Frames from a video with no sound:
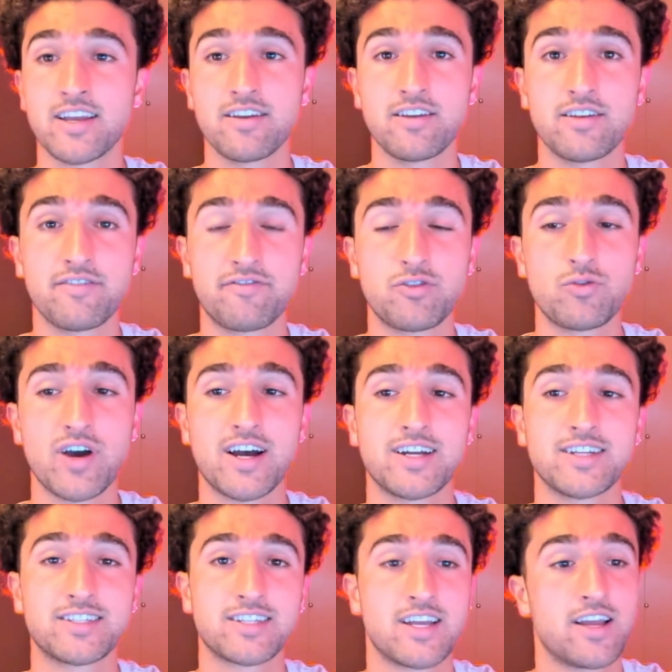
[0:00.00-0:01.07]
If you
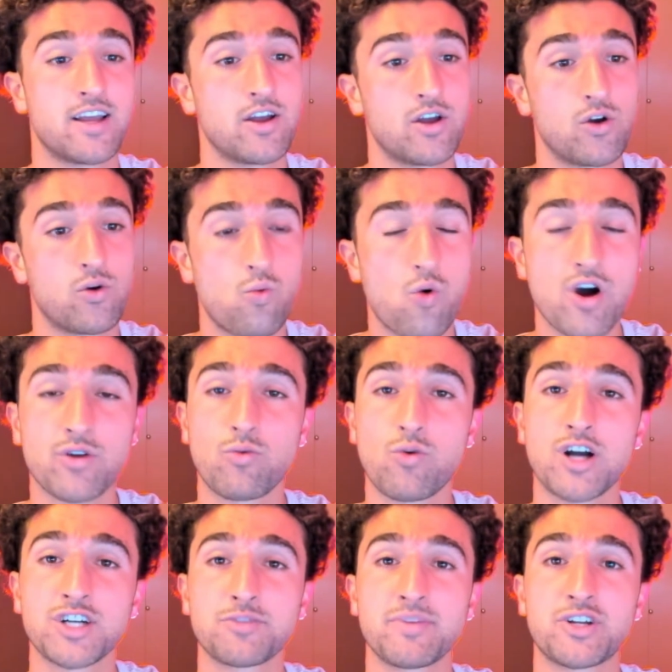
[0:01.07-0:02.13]
guys want to
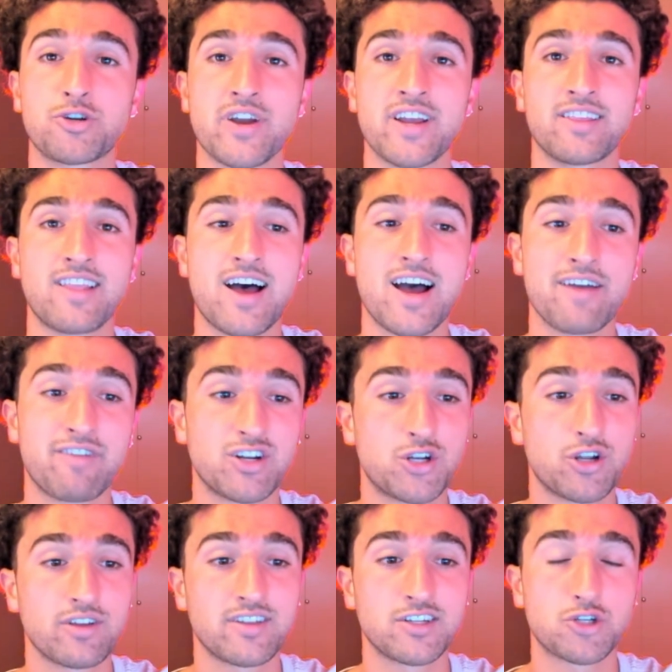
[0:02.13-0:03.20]
watch me trade live, I
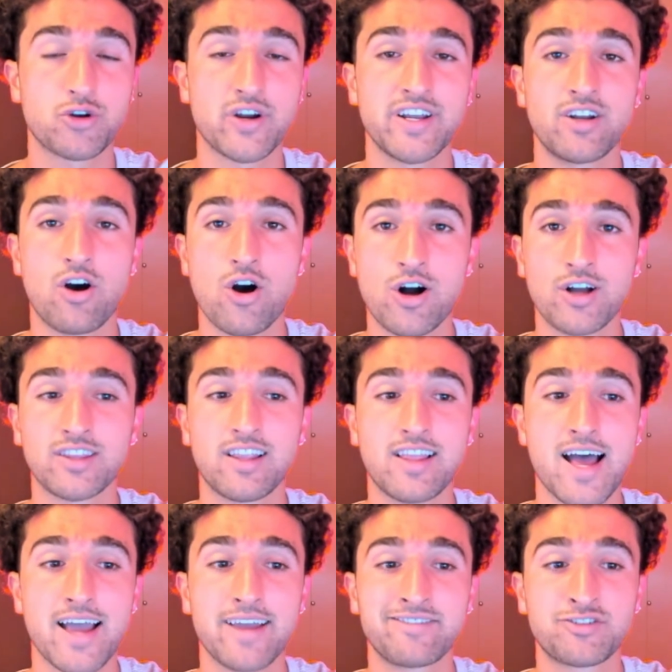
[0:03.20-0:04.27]
took this trade on the
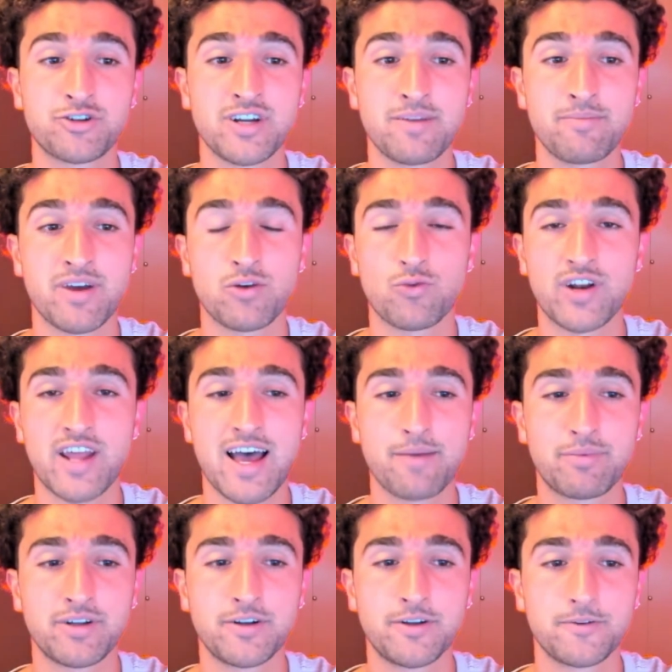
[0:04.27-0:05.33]
live stream, and what
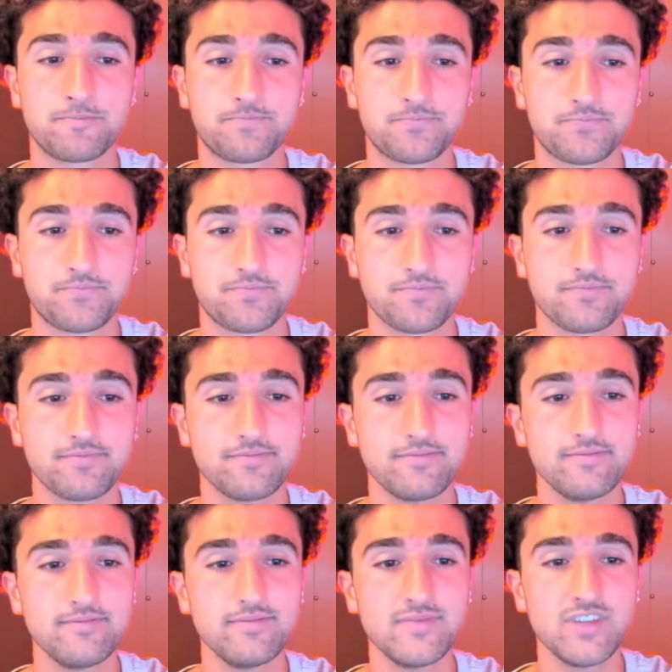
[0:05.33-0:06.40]
happened?
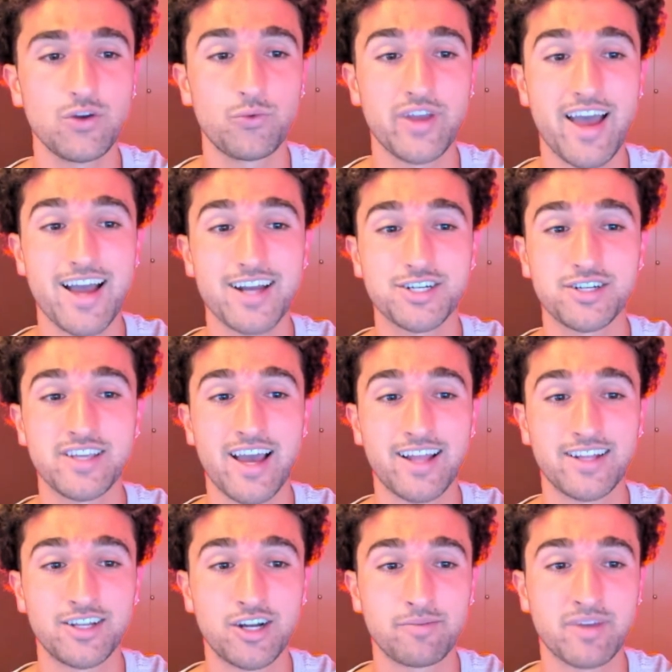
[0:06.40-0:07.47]
We actually
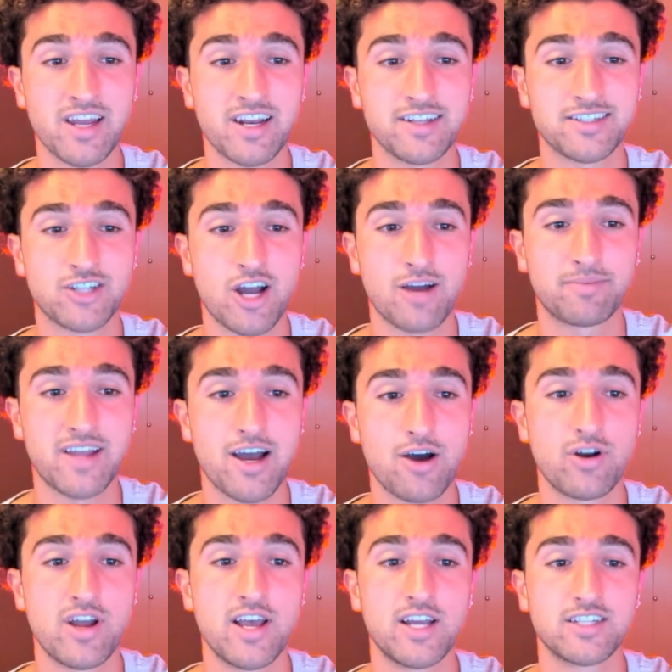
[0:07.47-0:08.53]
ended up getting stopped
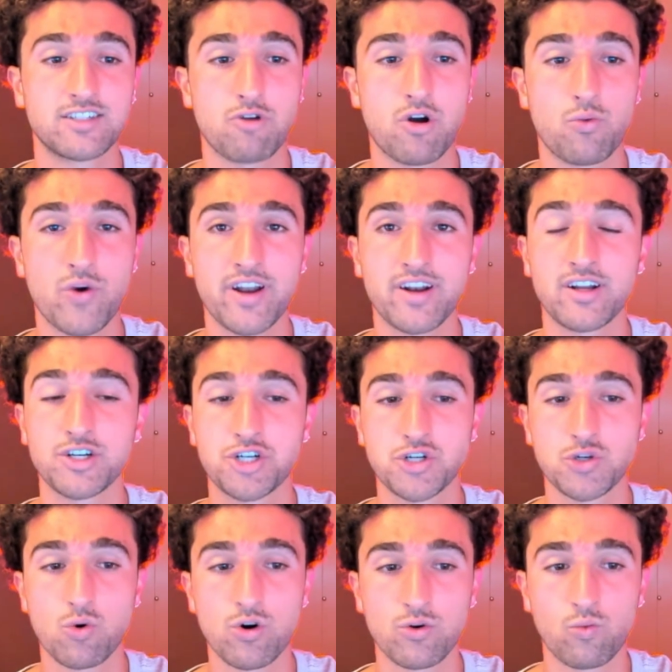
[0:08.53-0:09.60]
out. So I went
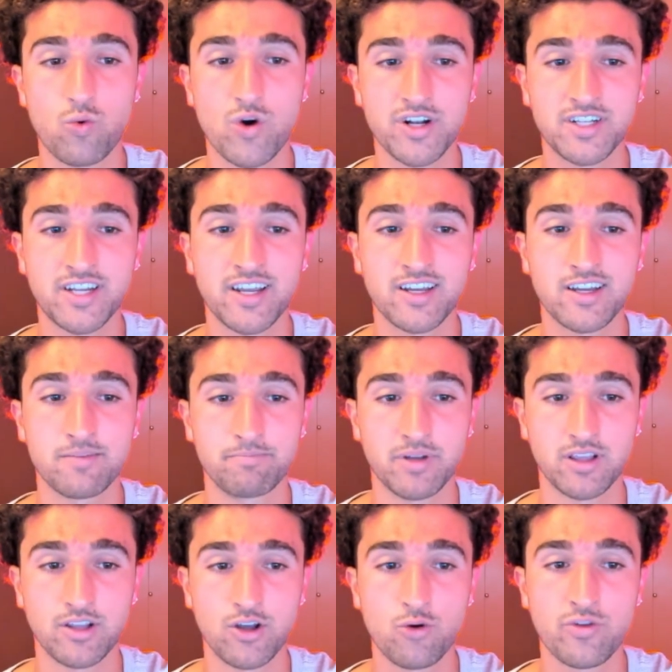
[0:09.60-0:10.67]
short 1 tick
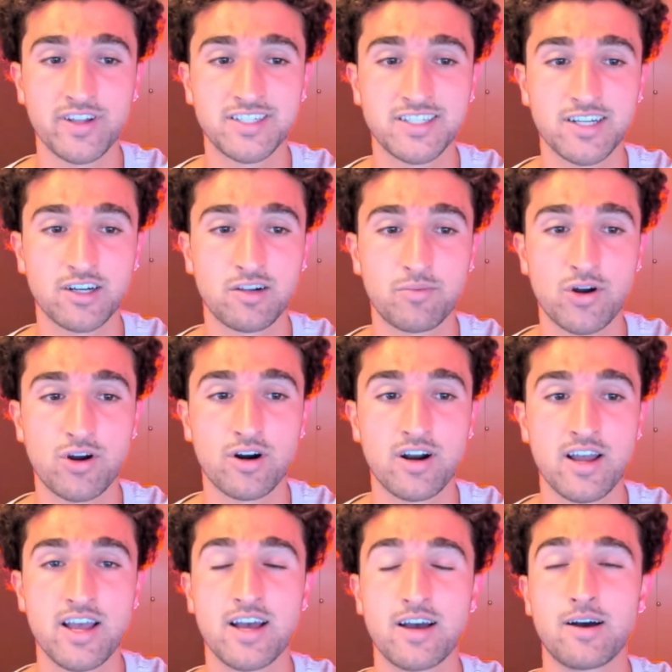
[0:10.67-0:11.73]
below the signal bar.
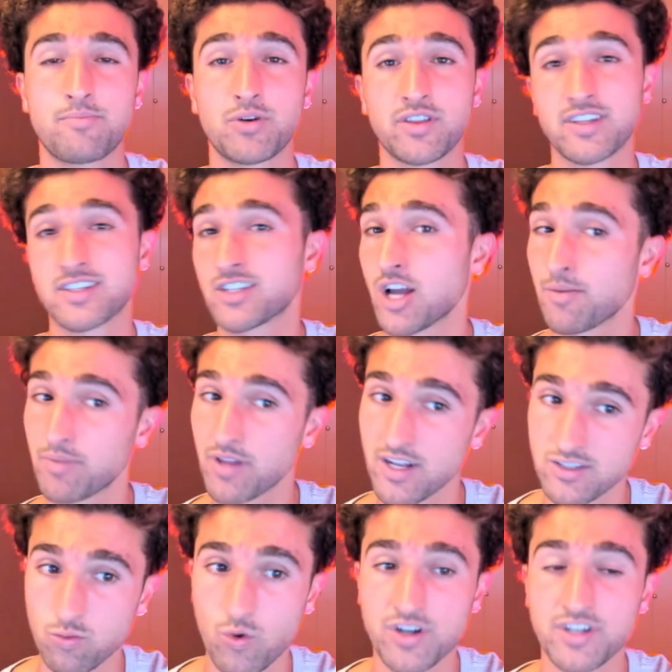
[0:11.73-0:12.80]
I put the stop
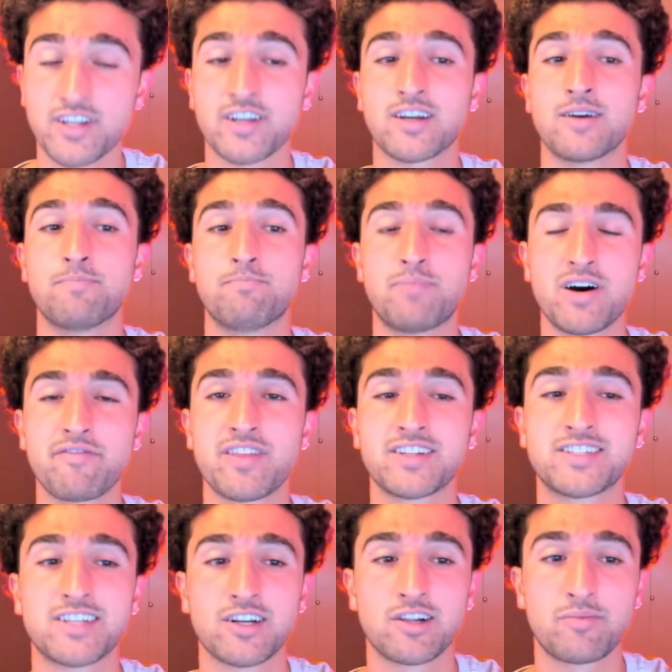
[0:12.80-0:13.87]
loss 1 tick above the
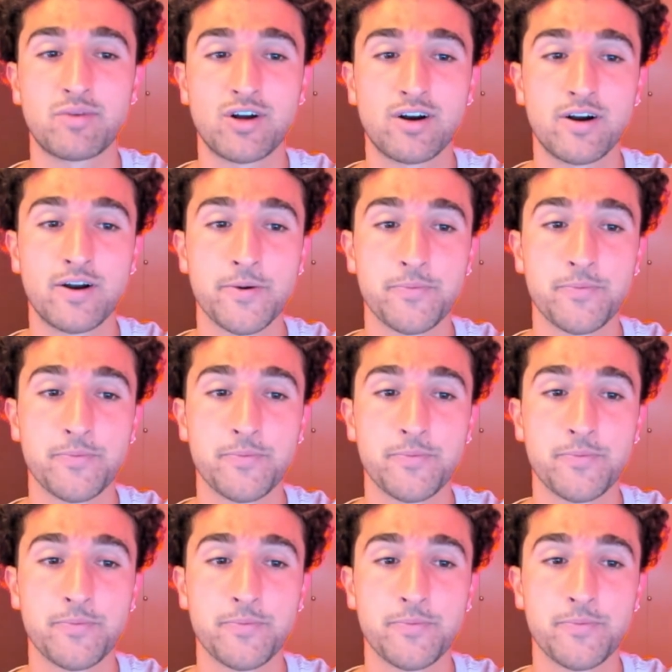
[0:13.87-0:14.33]
signal bar.